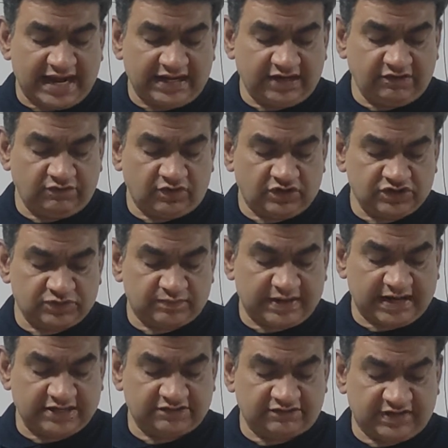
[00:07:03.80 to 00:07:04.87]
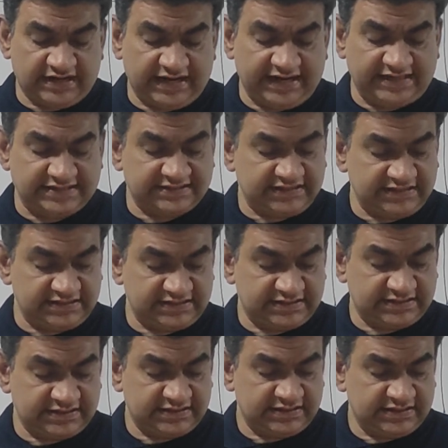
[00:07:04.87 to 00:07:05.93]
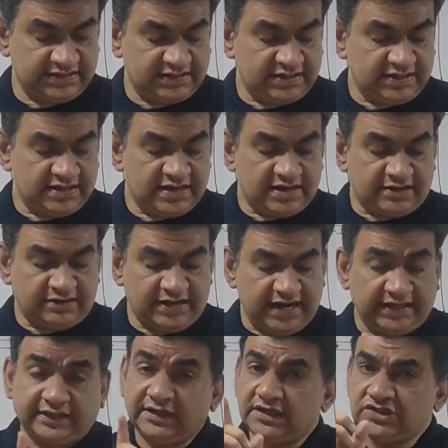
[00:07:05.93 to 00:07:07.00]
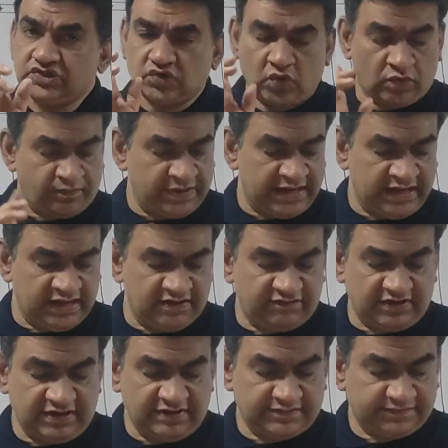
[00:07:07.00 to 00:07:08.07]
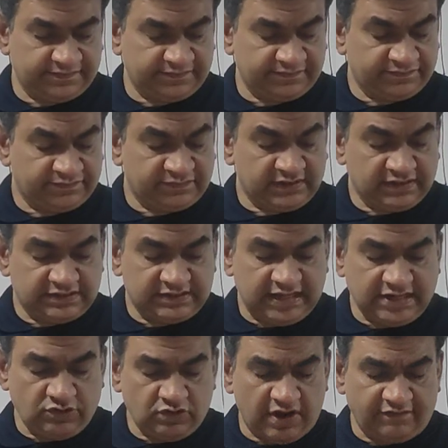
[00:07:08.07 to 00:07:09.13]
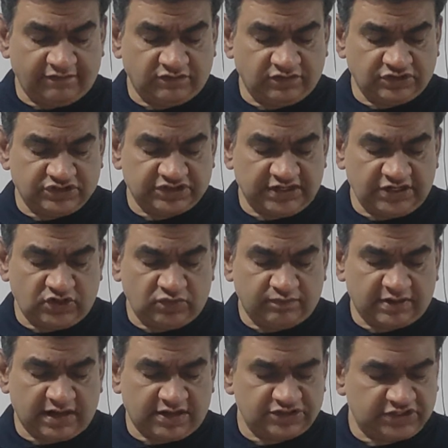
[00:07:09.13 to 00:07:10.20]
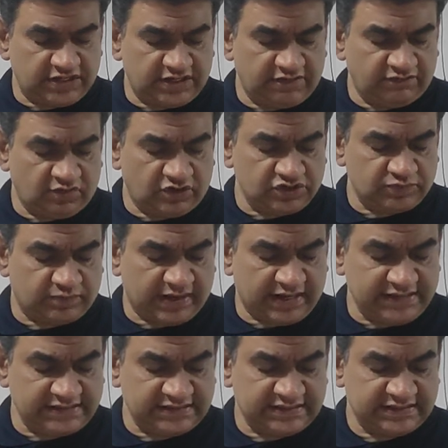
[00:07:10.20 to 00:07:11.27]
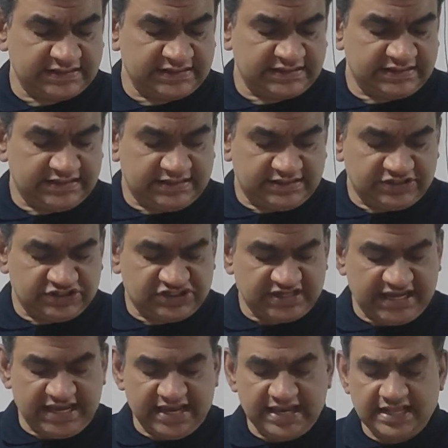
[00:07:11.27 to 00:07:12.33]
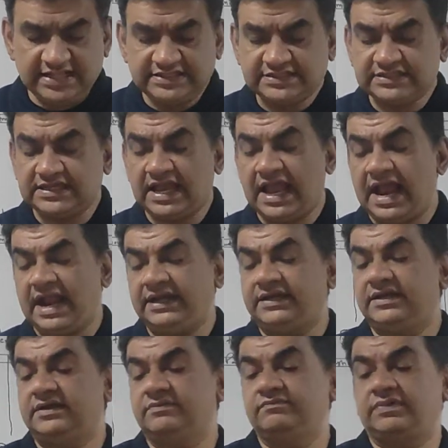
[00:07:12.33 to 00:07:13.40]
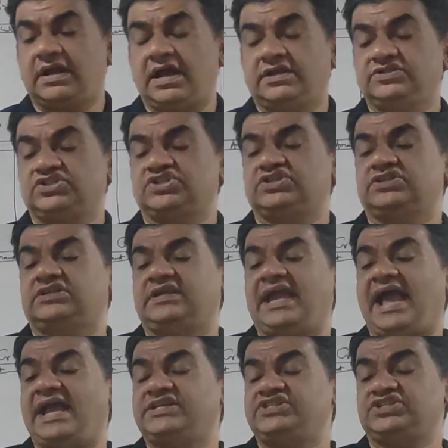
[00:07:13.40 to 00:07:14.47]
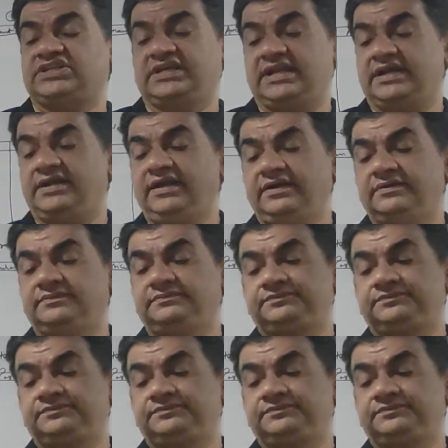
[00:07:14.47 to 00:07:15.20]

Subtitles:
at invoice price 186. Debtors opening given. Then you have goods sent to branch at invoice price. Sales at branch, cash credit.